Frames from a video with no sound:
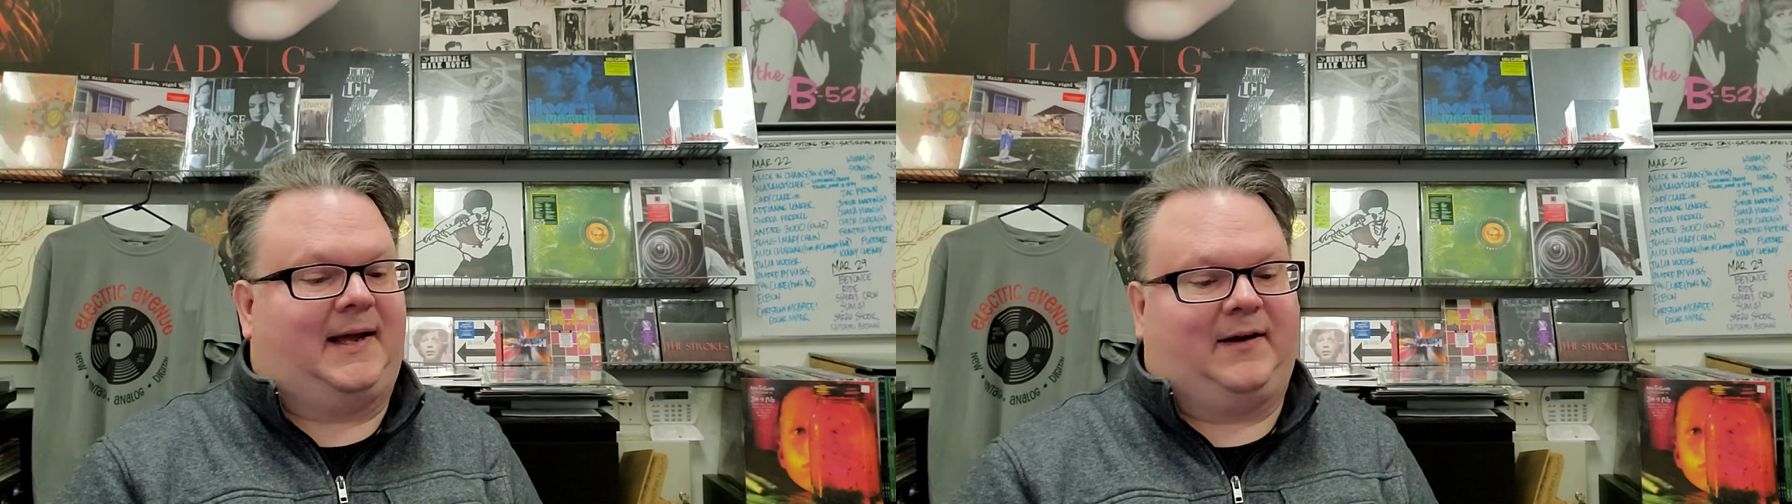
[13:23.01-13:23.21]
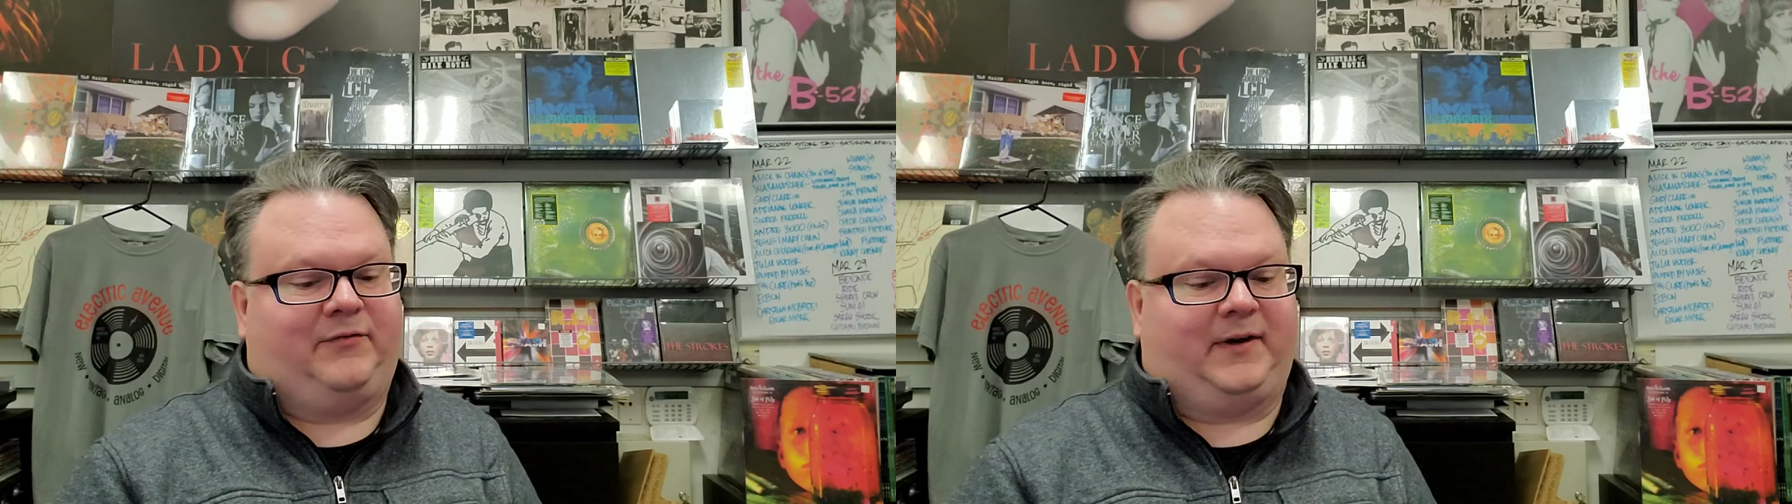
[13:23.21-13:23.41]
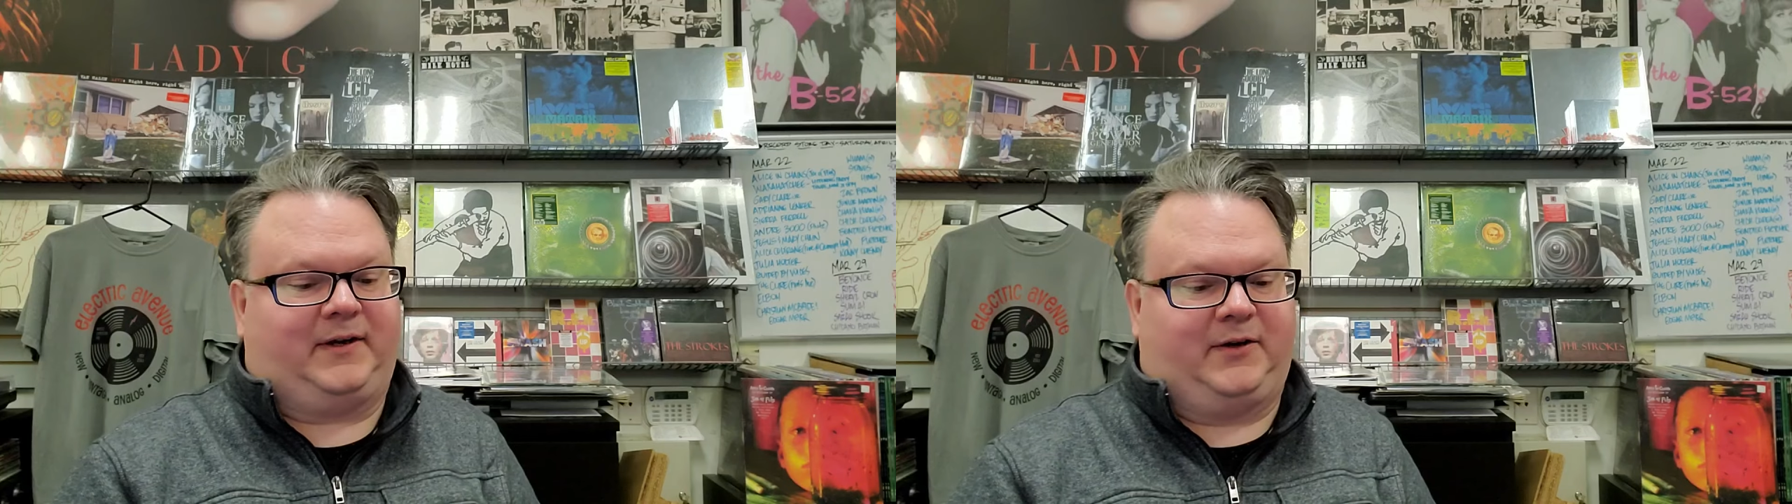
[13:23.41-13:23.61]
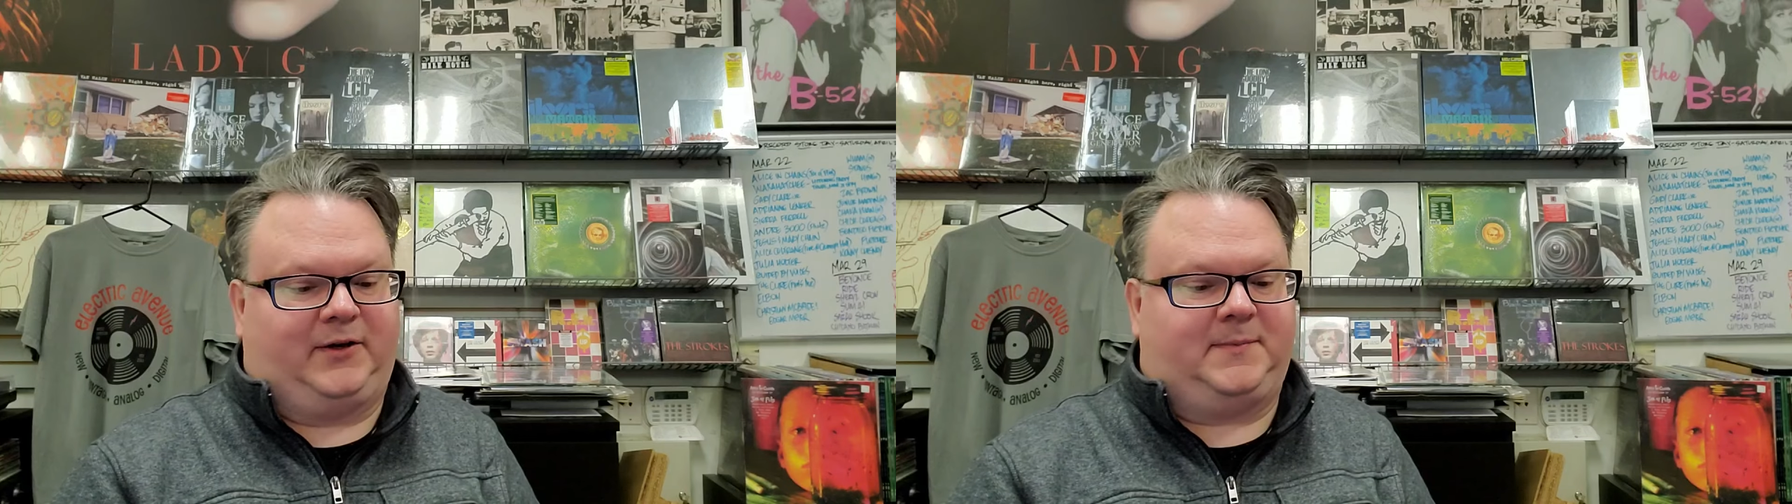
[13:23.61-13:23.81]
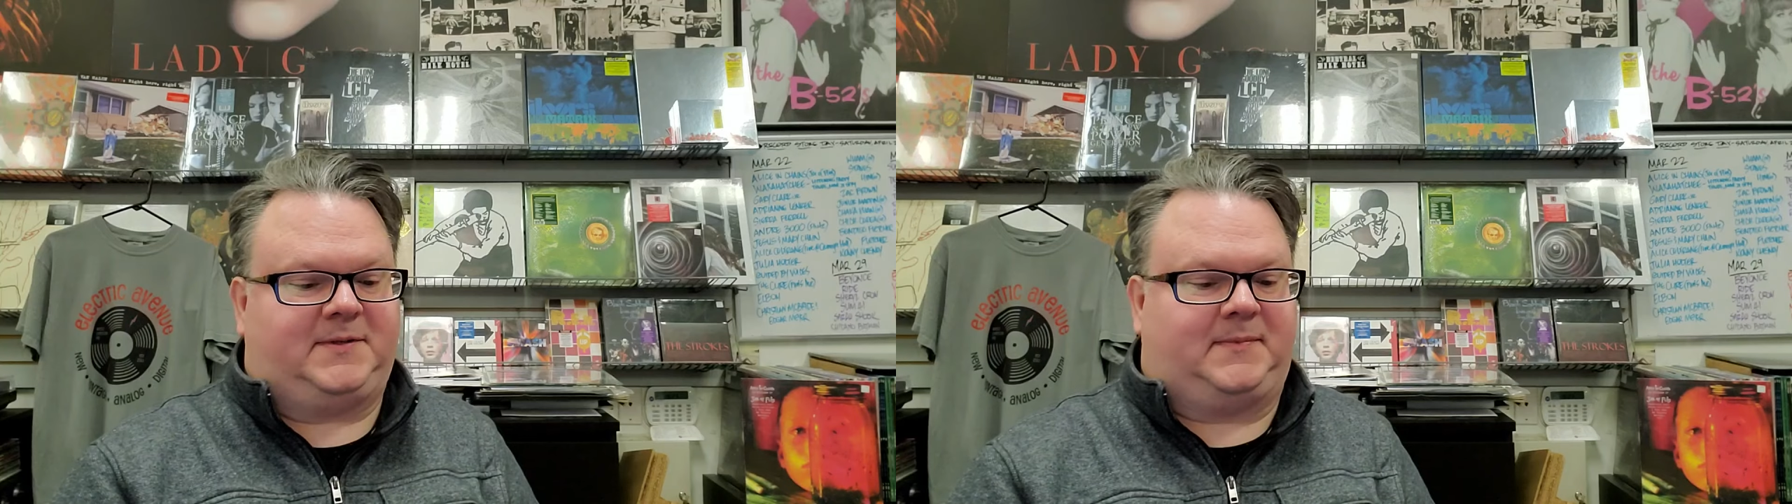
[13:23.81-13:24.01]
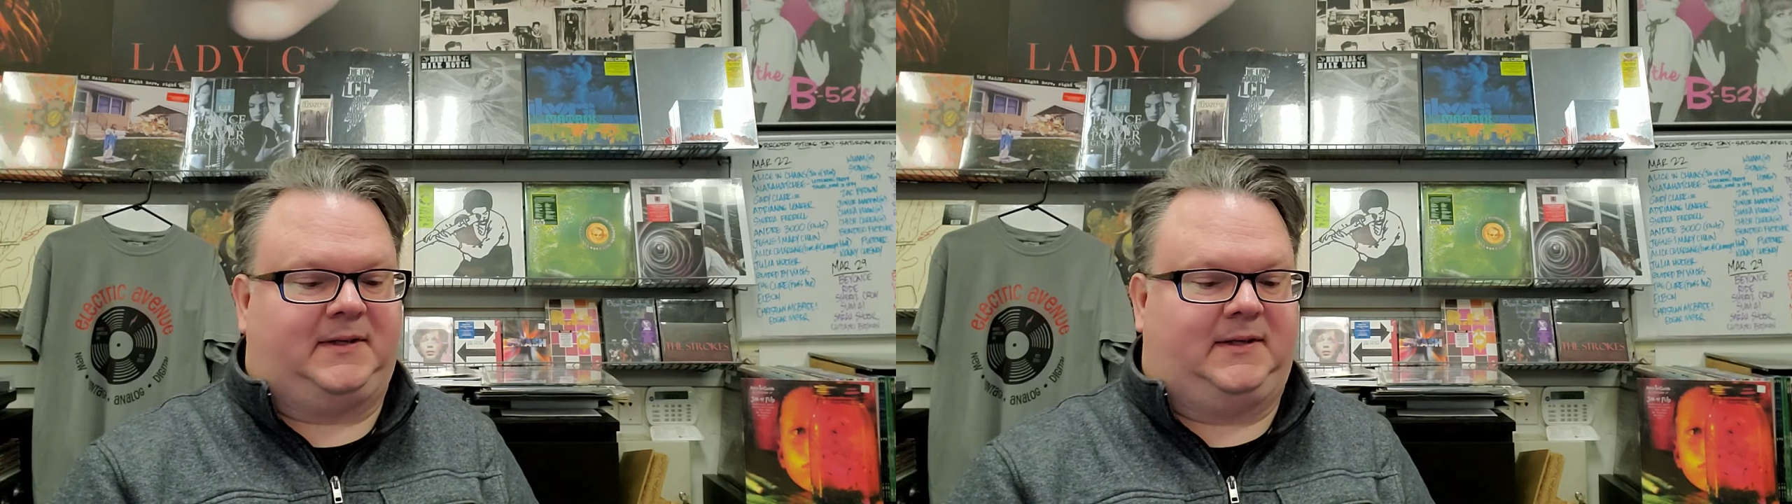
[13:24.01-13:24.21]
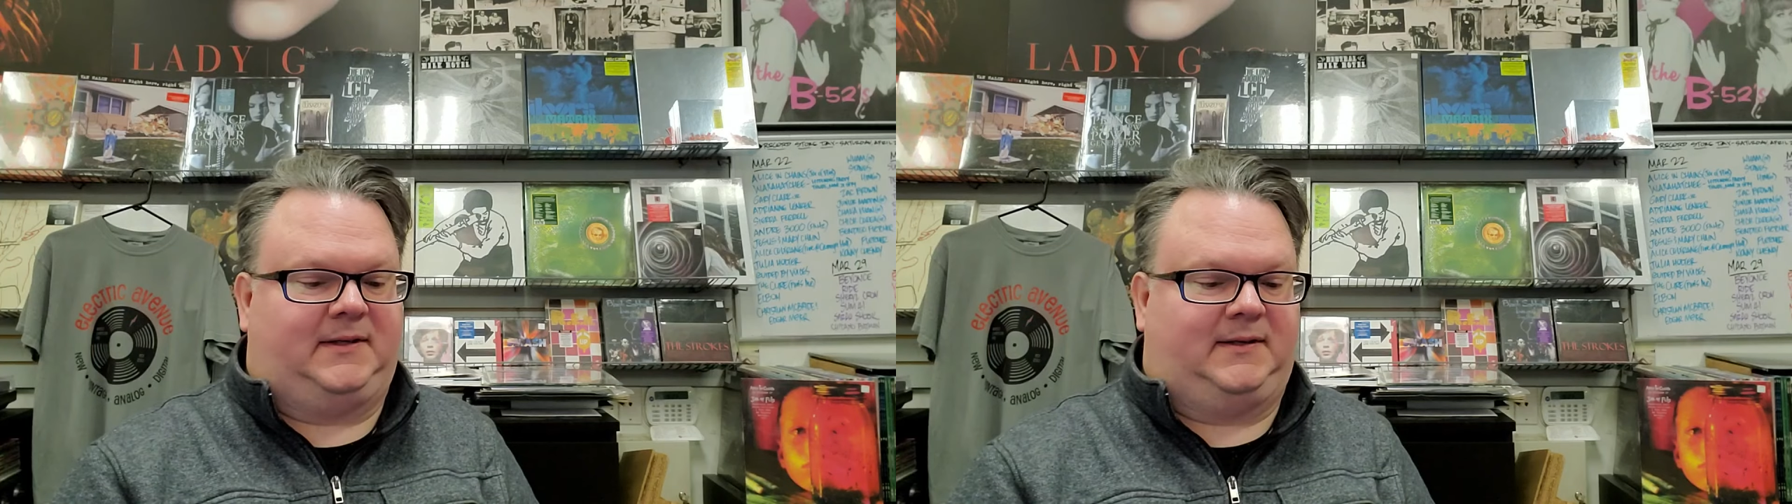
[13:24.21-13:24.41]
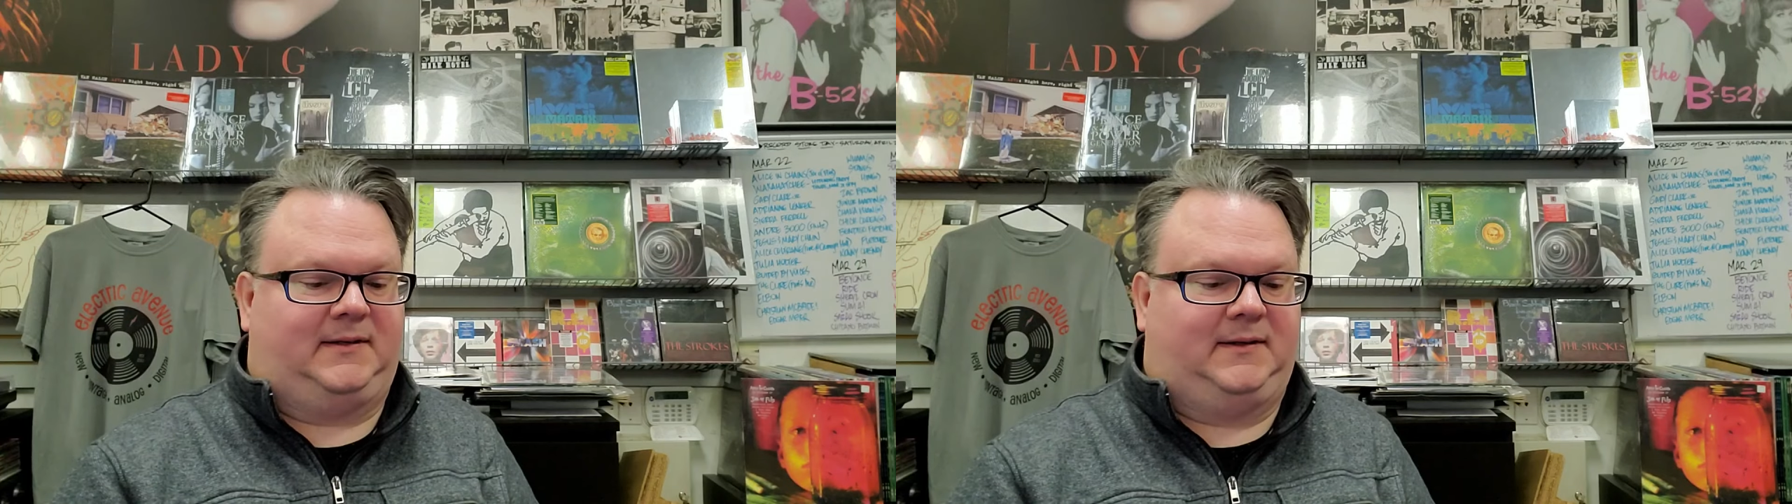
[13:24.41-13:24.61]
African
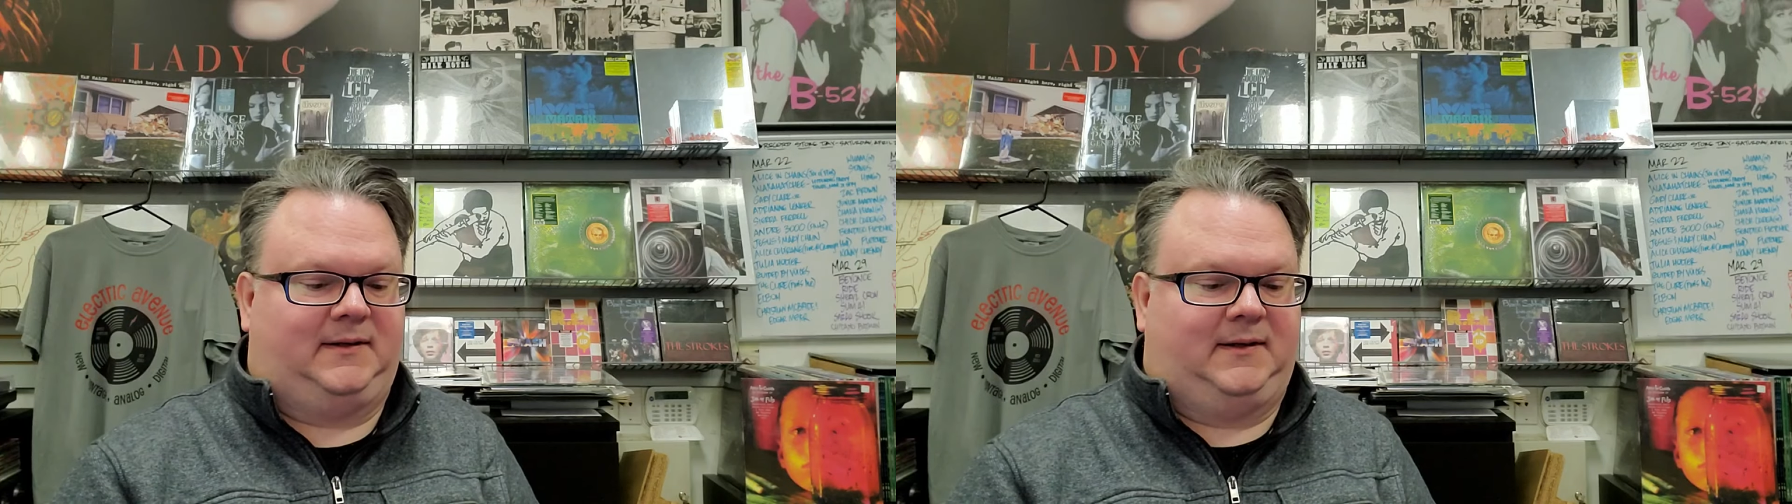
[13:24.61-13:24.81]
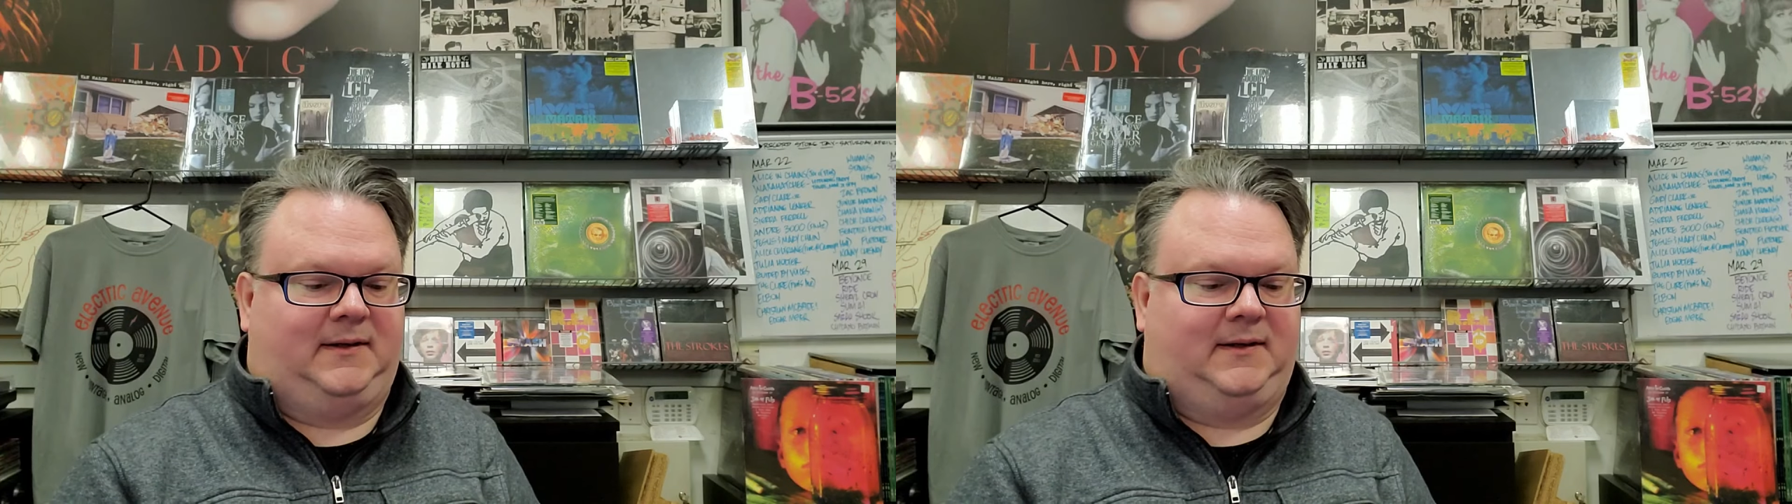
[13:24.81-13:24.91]
Herbsman,